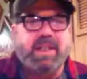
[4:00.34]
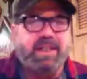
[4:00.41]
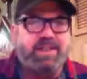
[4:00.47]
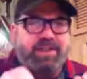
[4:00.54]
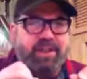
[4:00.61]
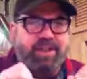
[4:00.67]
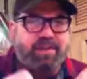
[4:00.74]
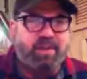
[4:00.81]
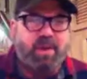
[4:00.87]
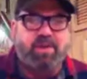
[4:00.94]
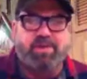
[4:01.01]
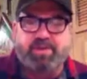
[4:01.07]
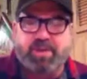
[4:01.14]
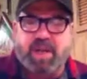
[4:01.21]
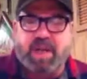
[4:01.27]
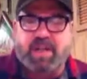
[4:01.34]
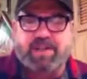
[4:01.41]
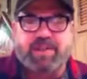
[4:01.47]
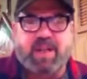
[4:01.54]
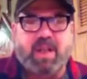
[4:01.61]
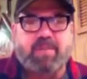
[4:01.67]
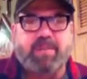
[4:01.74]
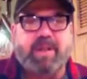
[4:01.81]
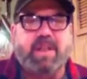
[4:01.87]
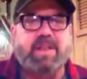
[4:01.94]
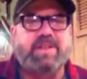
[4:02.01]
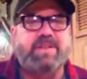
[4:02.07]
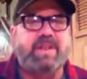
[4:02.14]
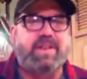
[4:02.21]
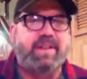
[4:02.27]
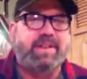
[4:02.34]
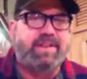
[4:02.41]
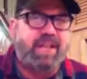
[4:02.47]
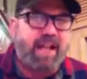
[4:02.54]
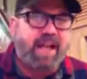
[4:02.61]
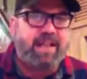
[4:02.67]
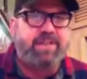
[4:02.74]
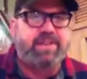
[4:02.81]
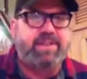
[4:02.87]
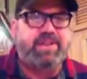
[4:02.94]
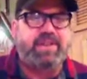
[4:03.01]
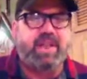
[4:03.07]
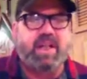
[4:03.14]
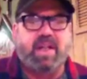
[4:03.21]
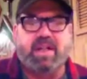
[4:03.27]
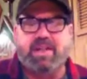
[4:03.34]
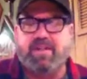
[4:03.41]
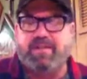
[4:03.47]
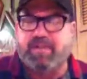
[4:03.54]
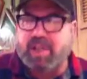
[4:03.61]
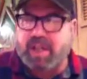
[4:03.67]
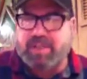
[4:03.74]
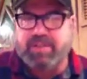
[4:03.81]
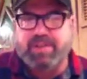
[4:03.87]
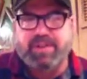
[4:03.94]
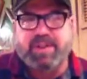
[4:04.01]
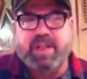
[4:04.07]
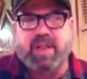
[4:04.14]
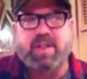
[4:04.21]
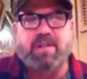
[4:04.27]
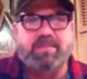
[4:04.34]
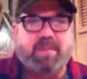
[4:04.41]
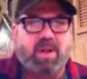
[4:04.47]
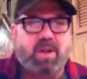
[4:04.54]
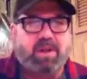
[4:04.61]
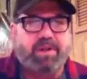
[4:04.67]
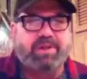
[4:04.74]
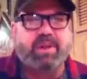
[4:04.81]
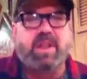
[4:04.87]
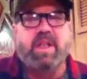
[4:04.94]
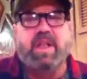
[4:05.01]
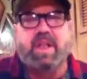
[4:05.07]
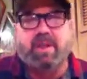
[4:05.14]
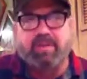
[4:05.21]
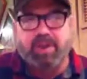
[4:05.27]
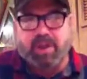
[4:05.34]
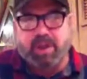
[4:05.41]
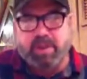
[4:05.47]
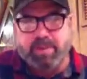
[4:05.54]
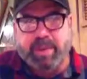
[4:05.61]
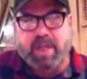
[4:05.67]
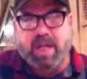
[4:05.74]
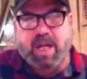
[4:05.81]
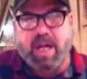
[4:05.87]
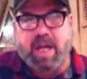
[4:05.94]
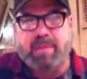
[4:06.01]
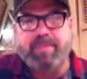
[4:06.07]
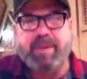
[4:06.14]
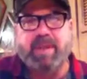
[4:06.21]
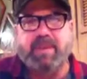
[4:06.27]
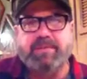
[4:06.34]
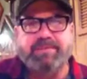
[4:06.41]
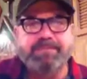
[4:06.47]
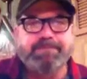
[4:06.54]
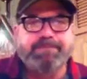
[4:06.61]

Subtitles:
it's just one of those rock solid beers. The taste is there, the flavor's there, the malts, with a little bit of hop in it.